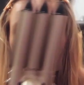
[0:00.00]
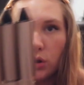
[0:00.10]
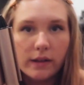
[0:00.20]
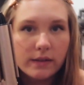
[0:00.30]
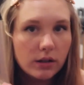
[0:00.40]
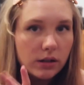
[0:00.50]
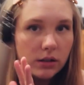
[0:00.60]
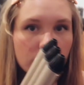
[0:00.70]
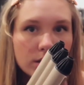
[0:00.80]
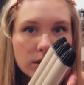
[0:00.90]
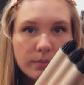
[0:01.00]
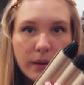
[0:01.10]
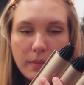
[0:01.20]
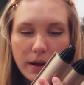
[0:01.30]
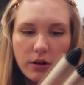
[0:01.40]
lots of
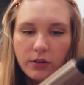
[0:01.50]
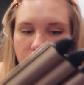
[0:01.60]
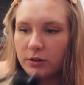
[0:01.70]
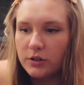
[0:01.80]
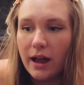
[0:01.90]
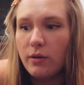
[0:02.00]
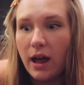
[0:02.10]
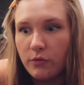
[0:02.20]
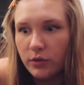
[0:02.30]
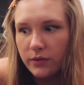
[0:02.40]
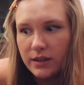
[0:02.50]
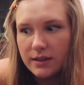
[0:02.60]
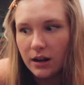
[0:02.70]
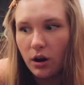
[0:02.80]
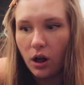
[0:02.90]
big barrels, which I don't have one of
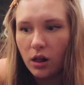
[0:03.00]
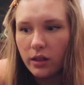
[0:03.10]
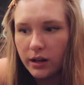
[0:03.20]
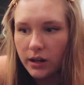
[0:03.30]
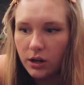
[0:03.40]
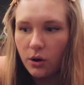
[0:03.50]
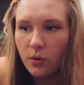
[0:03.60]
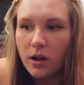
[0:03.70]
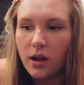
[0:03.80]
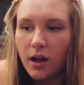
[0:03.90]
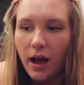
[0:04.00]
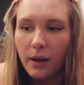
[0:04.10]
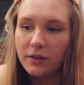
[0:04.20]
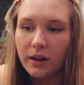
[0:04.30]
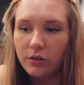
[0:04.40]
these at all, and I know
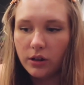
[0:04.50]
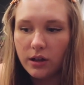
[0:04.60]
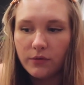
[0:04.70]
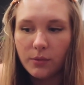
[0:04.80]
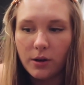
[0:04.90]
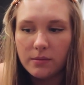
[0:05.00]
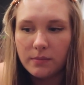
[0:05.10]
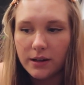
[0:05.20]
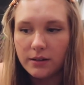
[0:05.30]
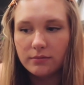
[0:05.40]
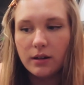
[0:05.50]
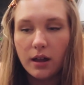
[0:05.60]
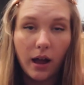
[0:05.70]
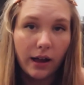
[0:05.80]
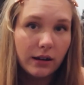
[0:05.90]
I was kind of looking for one, but
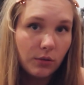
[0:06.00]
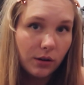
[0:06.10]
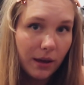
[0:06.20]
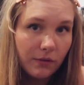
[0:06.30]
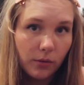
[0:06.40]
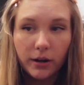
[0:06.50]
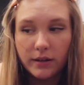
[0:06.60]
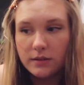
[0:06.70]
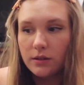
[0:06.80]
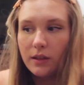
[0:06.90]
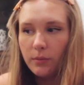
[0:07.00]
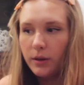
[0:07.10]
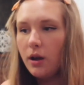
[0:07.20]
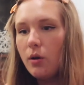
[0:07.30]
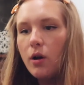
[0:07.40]
I didn't want to pay full price, so there
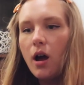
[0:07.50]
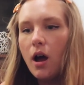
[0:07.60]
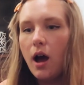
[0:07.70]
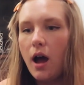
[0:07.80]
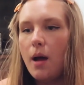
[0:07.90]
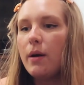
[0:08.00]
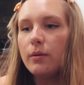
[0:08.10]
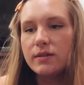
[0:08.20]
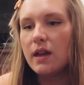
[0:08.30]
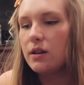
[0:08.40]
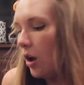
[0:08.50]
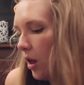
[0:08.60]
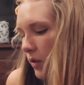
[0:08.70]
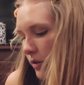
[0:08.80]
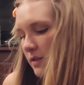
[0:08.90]
we go. Um, that was
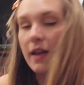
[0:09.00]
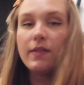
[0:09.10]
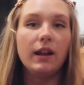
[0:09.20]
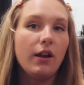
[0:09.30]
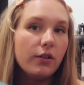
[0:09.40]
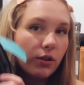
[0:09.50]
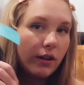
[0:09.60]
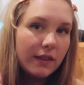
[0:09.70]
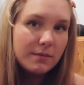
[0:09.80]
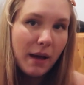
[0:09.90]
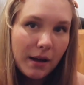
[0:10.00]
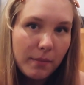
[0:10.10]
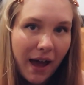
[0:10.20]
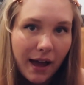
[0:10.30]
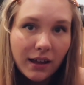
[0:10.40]
$10. And then I also got this
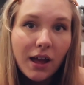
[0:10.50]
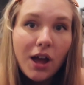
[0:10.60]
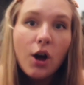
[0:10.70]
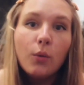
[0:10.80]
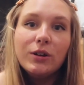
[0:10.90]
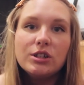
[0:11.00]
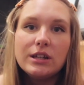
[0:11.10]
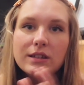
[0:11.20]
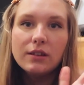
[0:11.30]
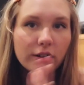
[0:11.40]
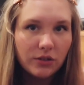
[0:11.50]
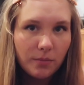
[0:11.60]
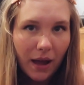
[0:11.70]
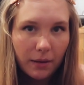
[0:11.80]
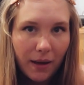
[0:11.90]
backpack, which is not just
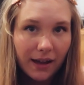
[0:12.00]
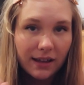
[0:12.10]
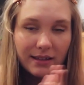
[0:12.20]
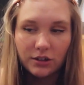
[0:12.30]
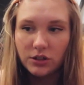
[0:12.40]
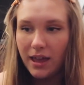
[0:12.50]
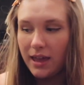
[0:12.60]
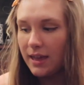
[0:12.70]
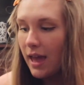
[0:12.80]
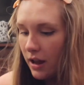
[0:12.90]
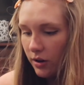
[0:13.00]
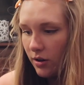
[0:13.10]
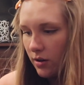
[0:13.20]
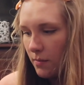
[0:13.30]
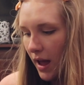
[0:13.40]
a backpack, it's actually a
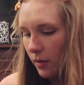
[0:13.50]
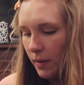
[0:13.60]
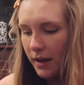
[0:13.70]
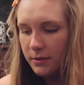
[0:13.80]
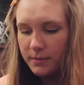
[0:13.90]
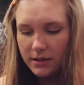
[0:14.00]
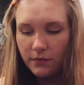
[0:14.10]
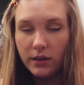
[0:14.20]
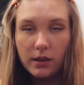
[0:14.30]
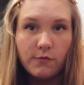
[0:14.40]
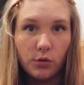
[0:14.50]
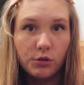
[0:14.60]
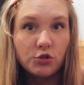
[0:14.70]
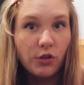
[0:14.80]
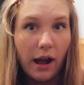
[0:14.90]
carry-on backpack specifically
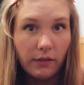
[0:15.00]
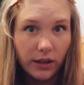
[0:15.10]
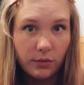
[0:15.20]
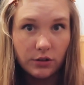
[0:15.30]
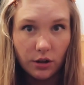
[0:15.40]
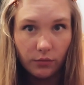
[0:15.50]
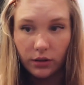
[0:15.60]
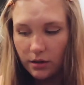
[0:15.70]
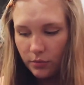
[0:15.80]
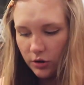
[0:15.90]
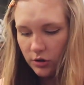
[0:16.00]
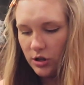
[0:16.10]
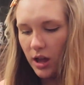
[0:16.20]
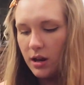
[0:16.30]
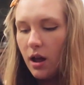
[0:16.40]
for traveling, which I really
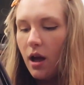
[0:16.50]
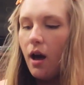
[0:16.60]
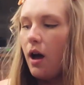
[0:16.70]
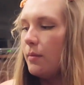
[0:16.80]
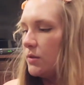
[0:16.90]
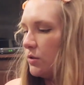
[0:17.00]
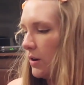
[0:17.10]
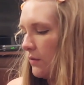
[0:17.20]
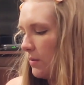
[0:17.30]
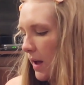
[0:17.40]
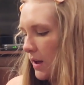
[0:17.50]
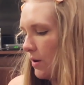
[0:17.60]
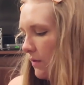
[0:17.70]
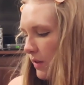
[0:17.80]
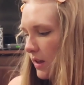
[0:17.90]
appreciate. Um, so right off the bat, you
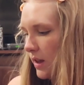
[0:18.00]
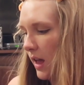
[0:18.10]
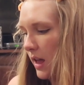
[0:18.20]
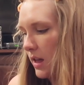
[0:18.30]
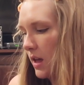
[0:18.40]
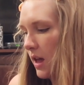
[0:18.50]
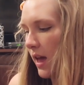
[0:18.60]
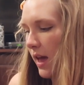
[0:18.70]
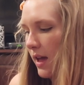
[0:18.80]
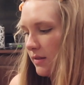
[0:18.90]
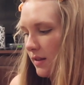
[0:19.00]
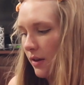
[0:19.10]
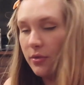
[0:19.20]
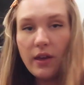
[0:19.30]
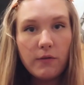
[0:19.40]
have like a
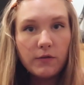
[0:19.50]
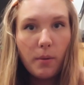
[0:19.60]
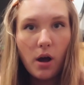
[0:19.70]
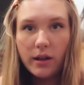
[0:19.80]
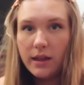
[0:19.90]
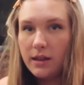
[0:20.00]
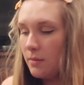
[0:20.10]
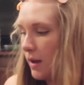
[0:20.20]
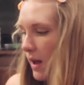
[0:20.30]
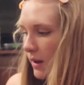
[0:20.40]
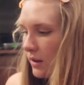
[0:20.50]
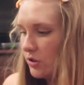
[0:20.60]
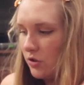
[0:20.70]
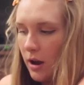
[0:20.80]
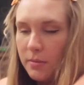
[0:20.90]
anti-theft pocket in the back, a
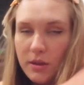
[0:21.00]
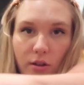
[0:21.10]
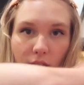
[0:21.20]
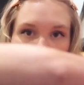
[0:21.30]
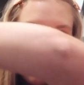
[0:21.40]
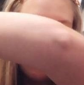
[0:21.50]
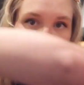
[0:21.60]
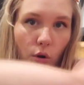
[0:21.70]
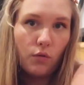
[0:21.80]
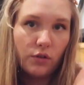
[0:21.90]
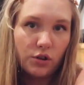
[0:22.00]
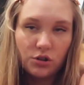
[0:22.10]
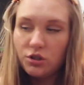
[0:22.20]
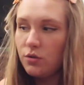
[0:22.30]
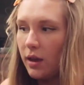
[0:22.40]
strap that you can like hook it over your
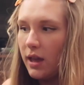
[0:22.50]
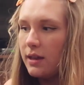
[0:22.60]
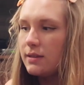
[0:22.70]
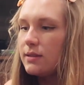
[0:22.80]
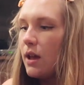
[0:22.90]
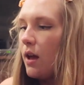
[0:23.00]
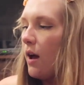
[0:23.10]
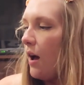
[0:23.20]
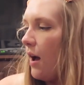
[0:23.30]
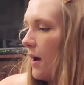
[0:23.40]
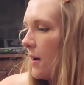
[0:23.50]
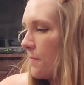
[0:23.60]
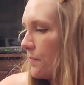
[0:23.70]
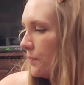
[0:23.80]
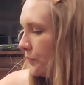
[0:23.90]
suitcase,
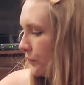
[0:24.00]
um,